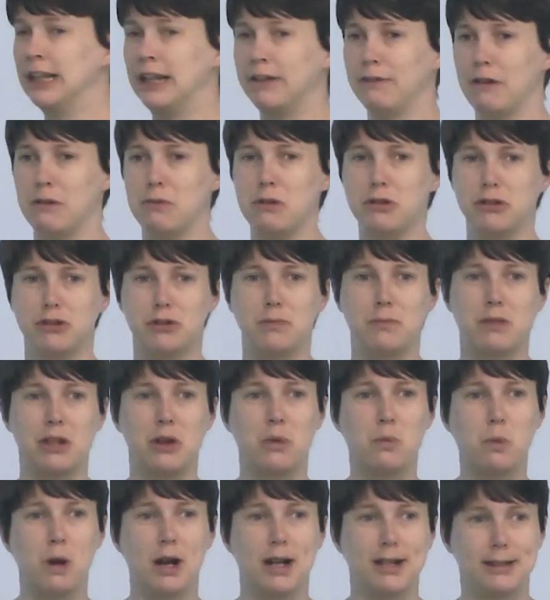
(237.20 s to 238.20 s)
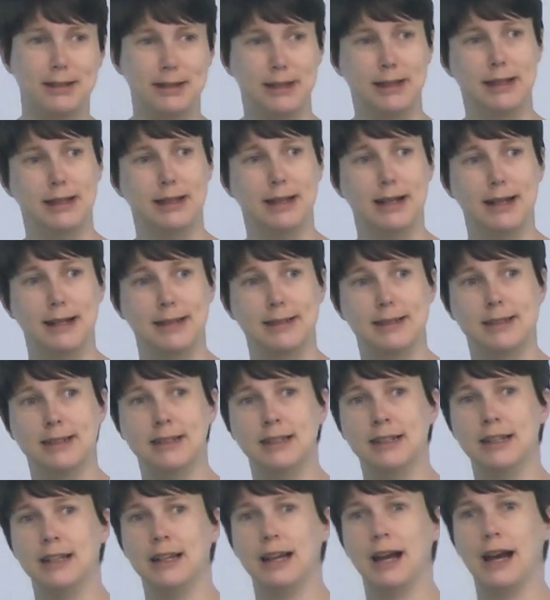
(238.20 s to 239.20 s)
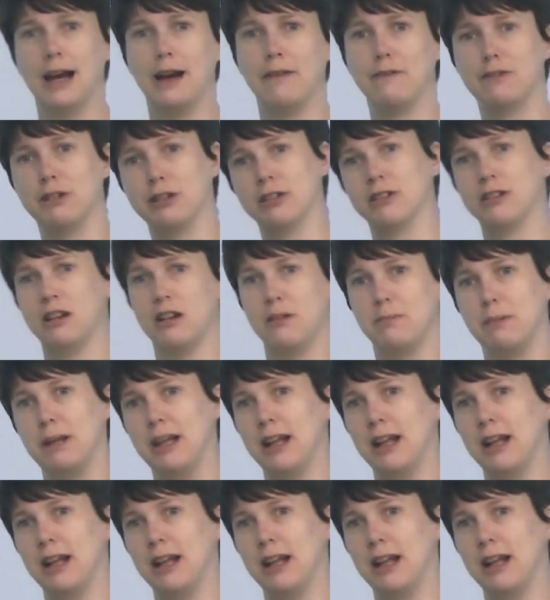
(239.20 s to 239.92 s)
If I want something wider than that, I have to start